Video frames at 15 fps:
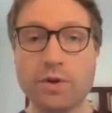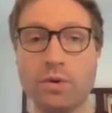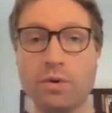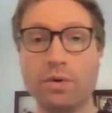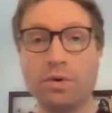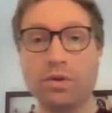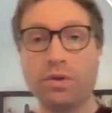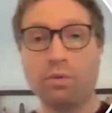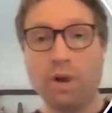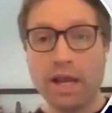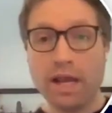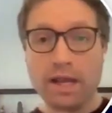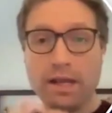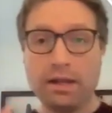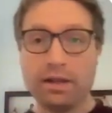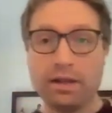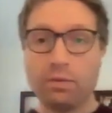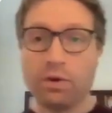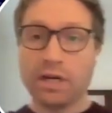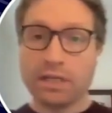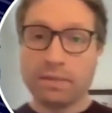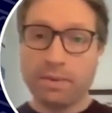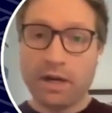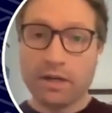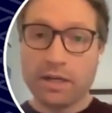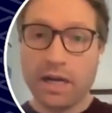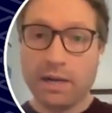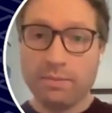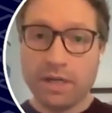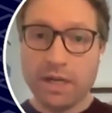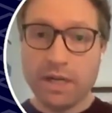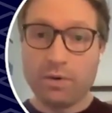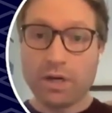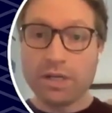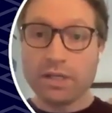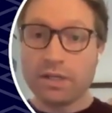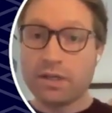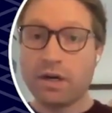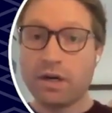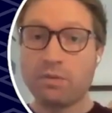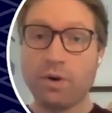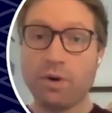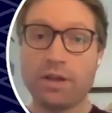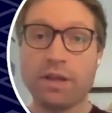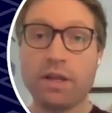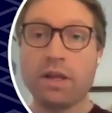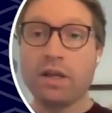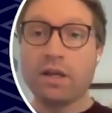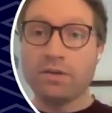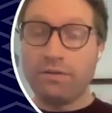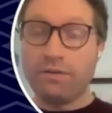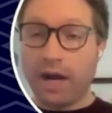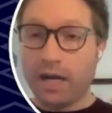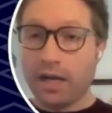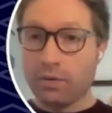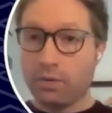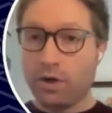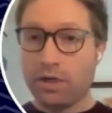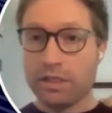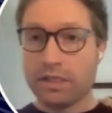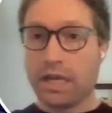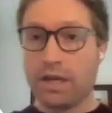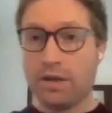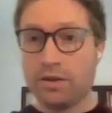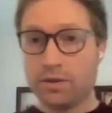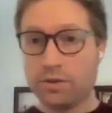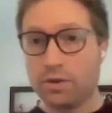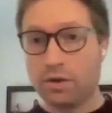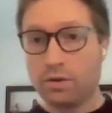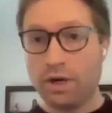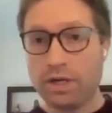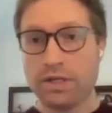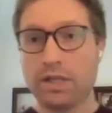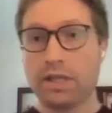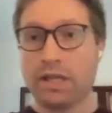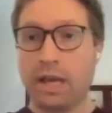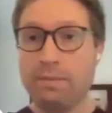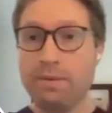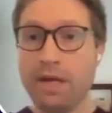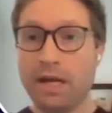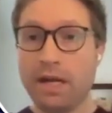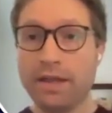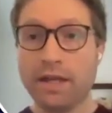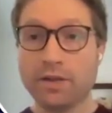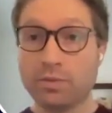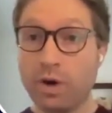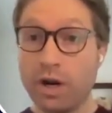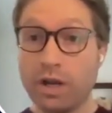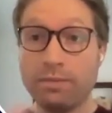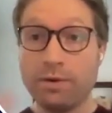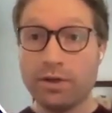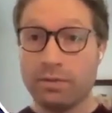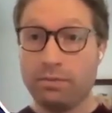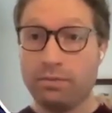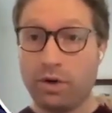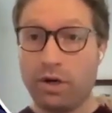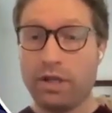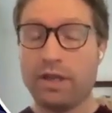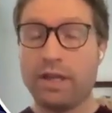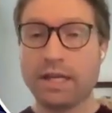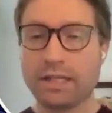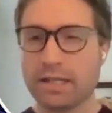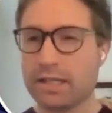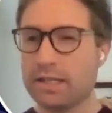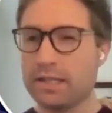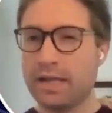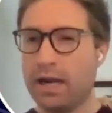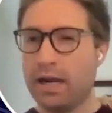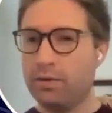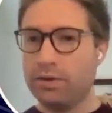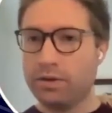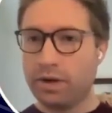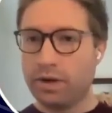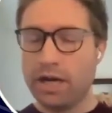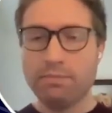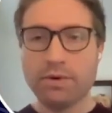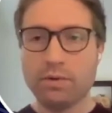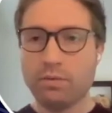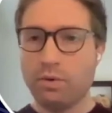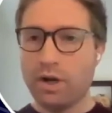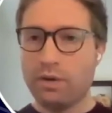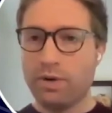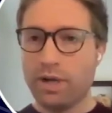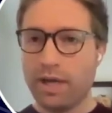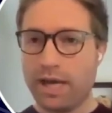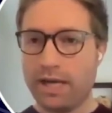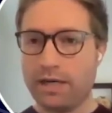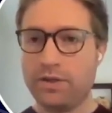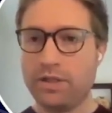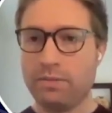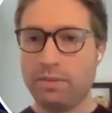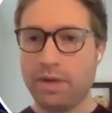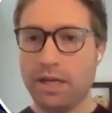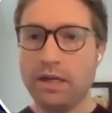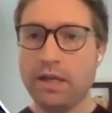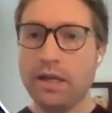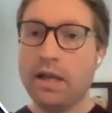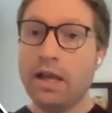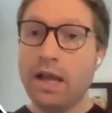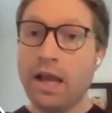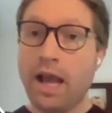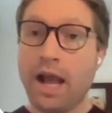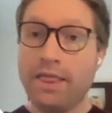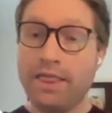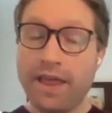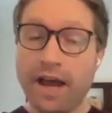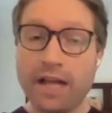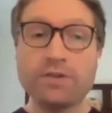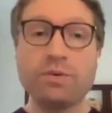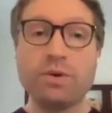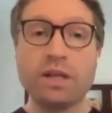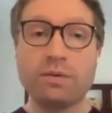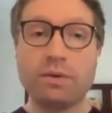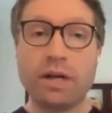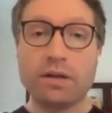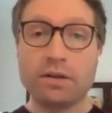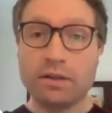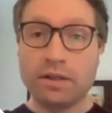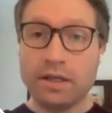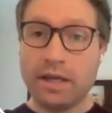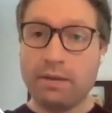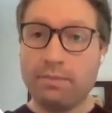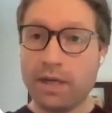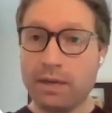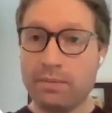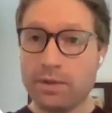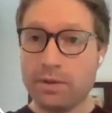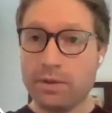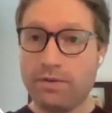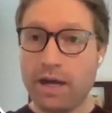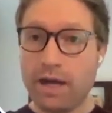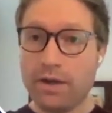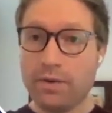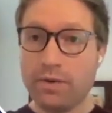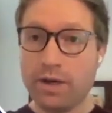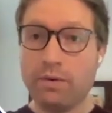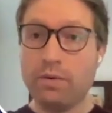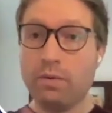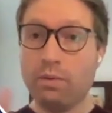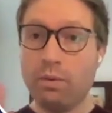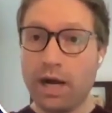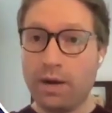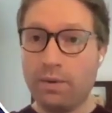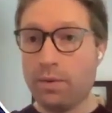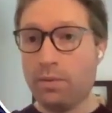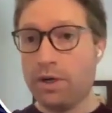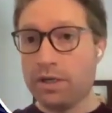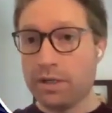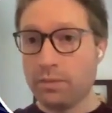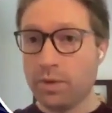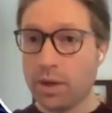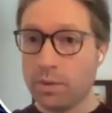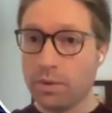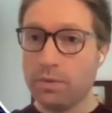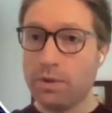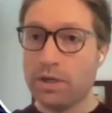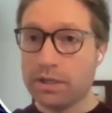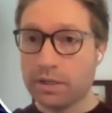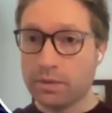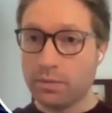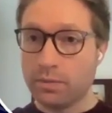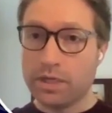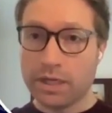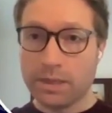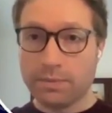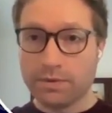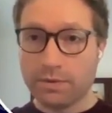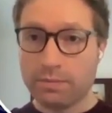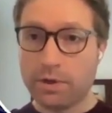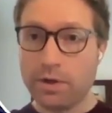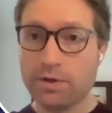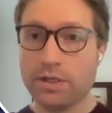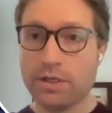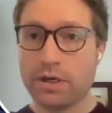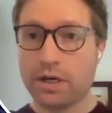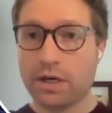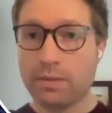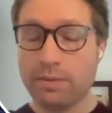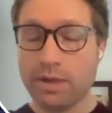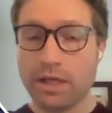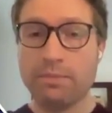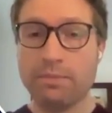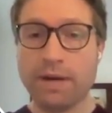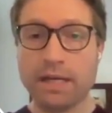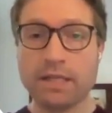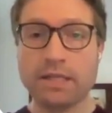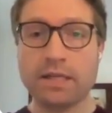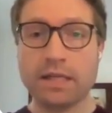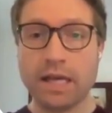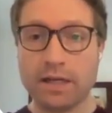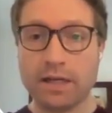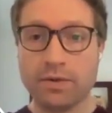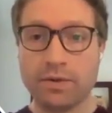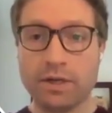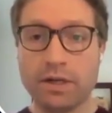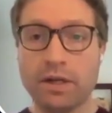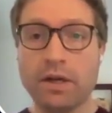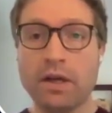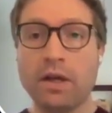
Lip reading: So the way that we're going to spend our time today, we're going to start with defining Qual-at-Scale. This was a question that came in. I think it's one of the most important things. It sounds great, but what do we actually mean? And that's really critical to then be able to evaluate why we want it, when we want it, what types of approaches are going to be the best to get to it.